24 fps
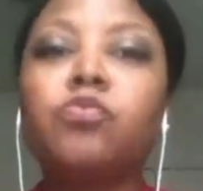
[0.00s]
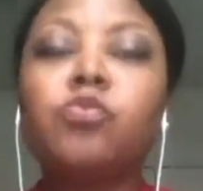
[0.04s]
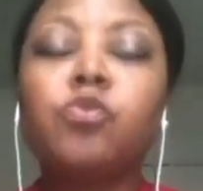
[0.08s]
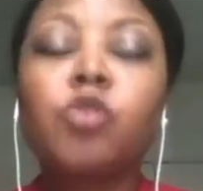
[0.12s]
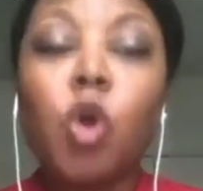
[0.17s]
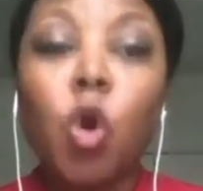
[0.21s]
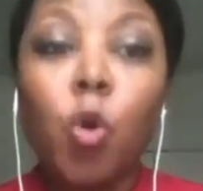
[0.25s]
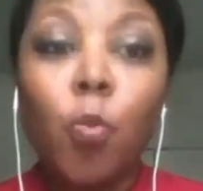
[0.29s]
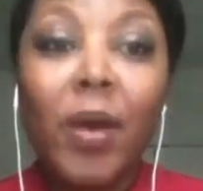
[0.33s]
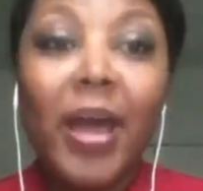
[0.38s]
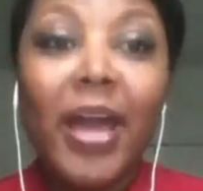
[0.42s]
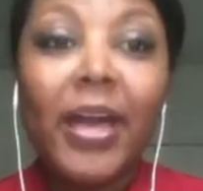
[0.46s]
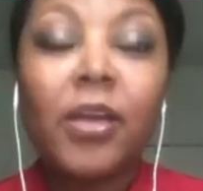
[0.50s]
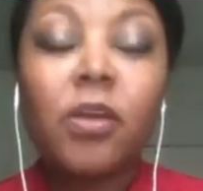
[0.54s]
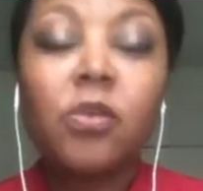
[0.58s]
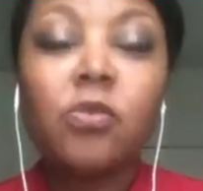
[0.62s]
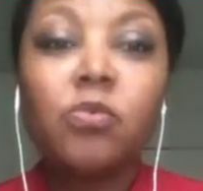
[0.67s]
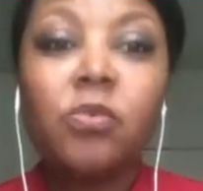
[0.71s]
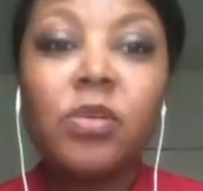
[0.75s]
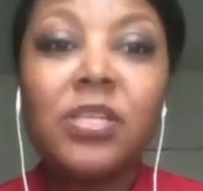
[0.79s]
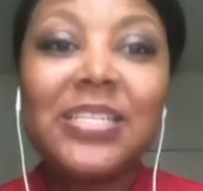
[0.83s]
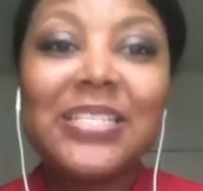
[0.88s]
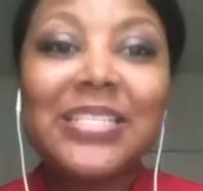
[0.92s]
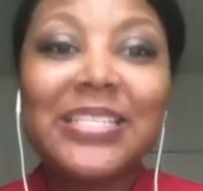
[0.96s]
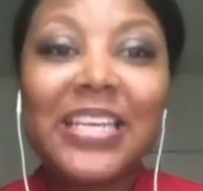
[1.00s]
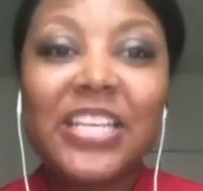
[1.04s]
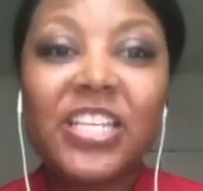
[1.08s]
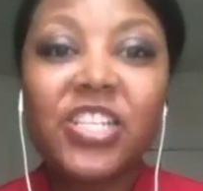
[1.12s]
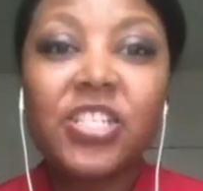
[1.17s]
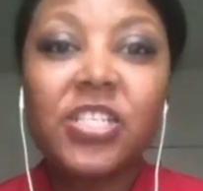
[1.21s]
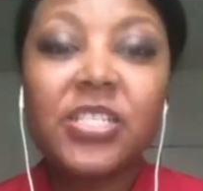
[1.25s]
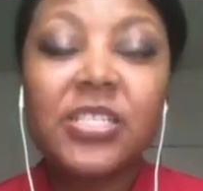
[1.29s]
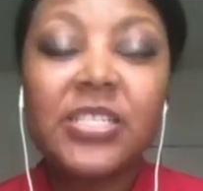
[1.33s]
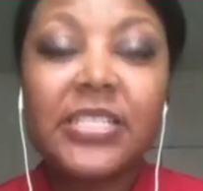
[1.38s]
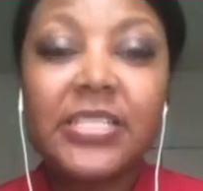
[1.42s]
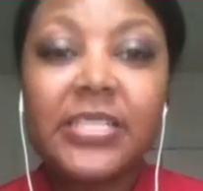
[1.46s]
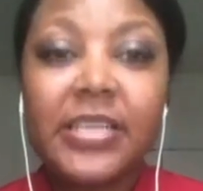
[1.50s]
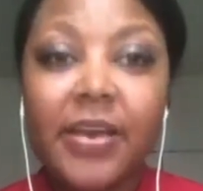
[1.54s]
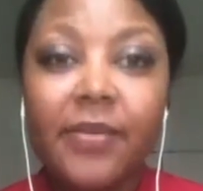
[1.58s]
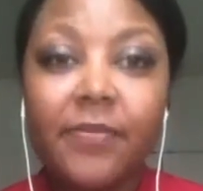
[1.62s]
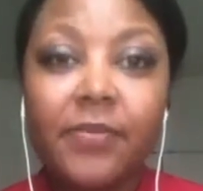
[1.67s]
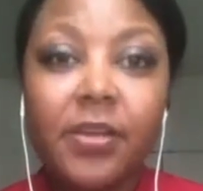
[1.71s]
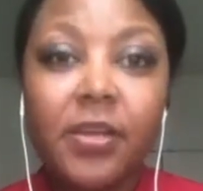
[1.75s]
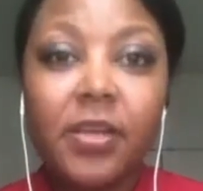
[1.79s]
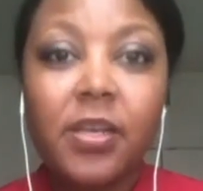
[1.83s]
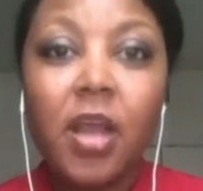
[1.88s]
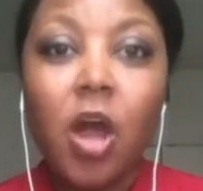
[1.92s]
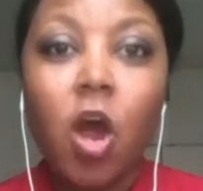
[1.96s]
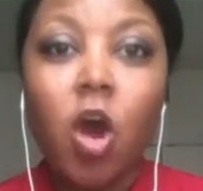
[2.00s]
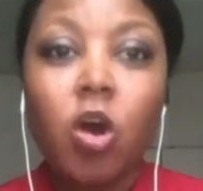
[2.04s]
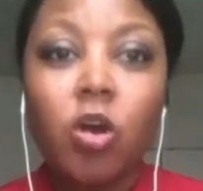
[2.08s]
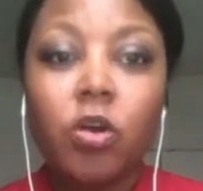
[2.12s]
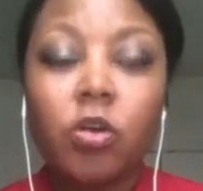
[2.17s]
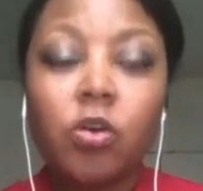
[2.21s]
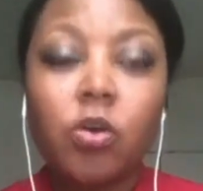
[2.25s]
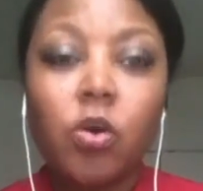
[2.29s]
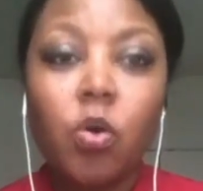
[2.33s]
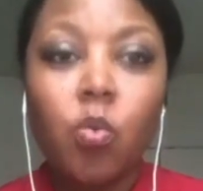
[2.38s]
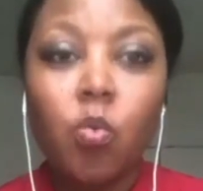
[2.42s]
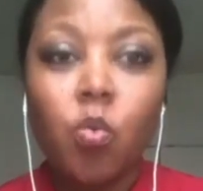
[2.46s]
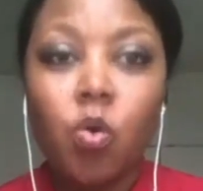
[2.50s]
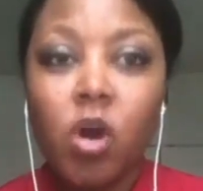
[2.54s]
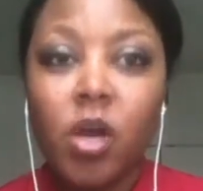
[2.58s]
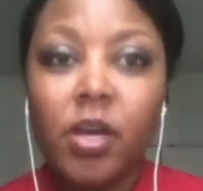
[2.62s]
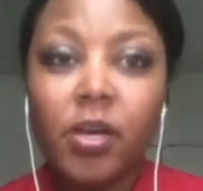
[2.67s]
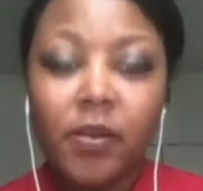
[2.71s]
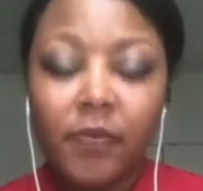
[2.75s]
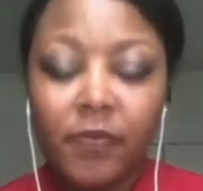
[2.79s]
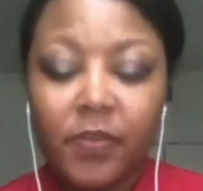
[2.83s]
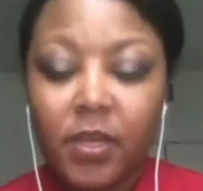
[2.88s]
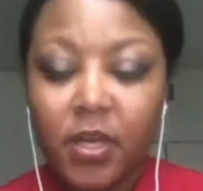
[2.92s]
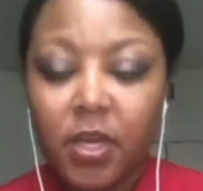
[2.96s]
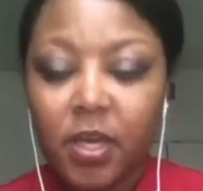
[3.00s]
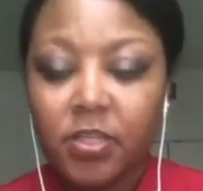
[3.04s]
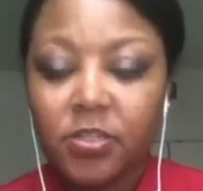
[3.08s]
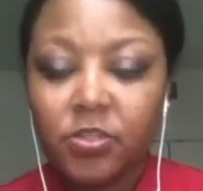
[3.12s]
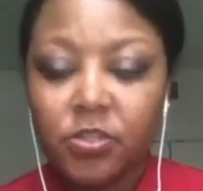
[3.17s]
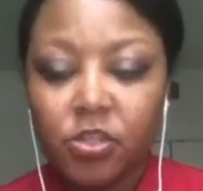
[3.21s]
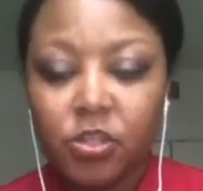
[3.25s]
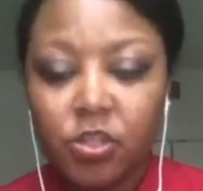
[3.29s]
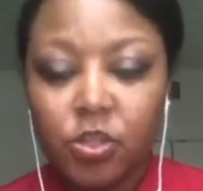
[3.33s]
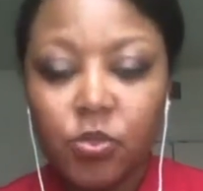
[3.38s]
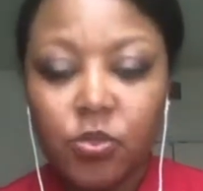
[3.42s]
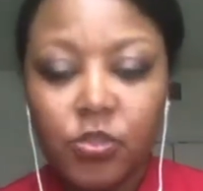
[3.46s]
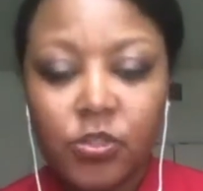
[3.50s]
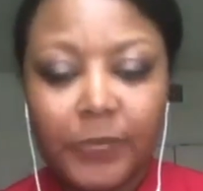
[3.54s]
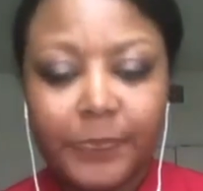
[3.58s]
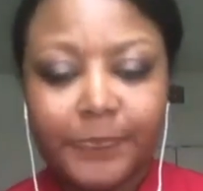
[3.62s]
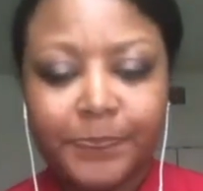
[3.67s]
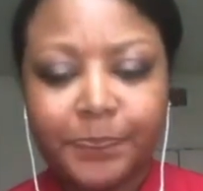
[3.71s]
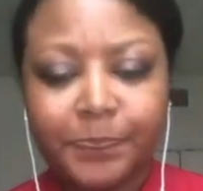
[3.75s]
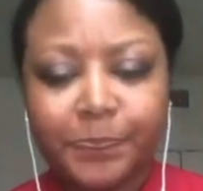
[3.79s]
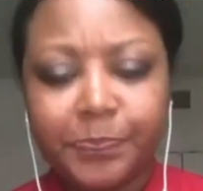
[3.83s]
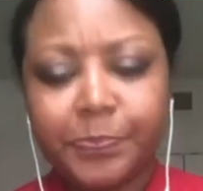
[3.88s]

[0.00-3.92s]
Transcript: go back and read Section 7, Article 1 of the Constitution.